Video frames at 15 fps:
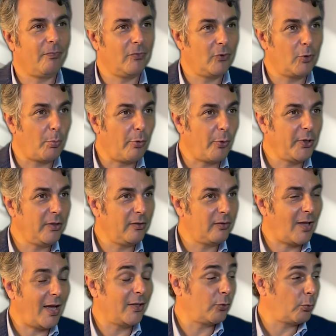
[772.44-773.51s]
the point is,
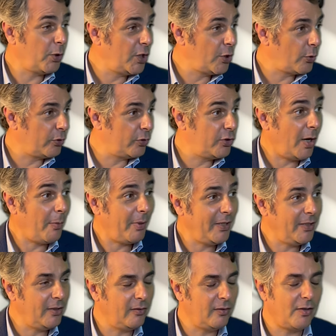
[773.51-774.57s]
as we know, the
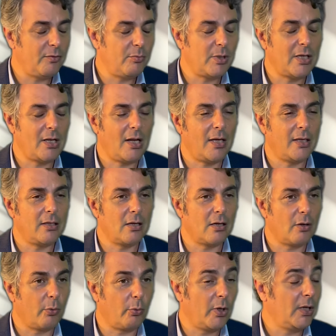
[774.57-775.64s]
Japanese have been like
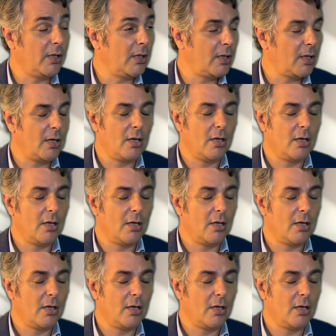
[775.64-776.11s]
really